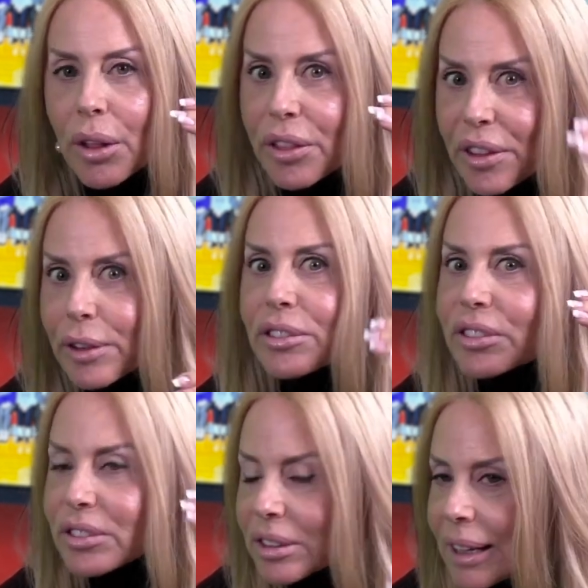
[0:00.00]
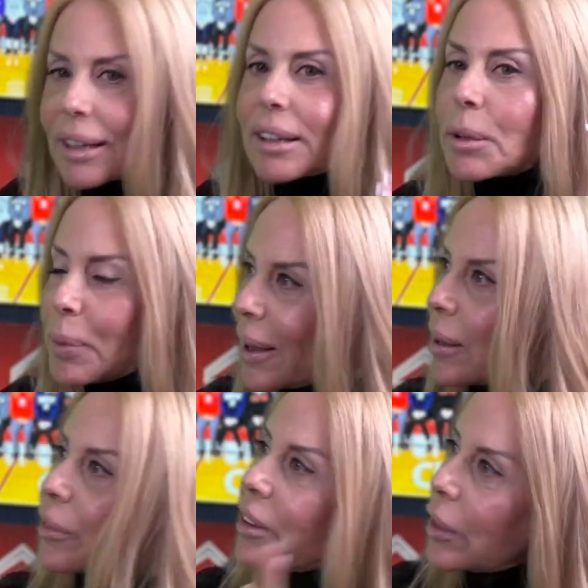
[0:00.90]
they're thinking
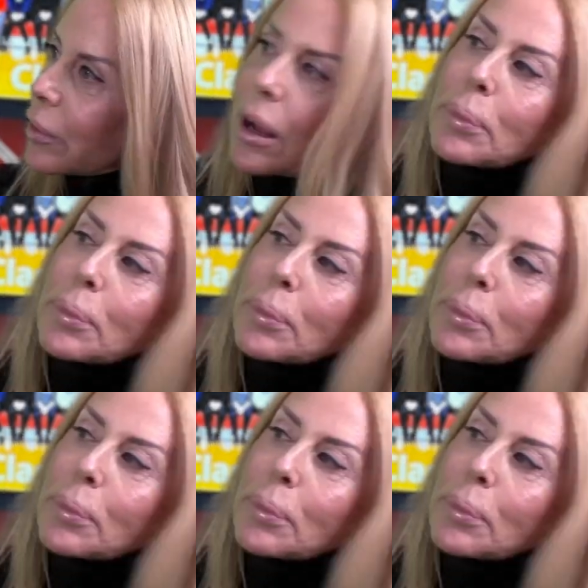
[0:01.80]
about the other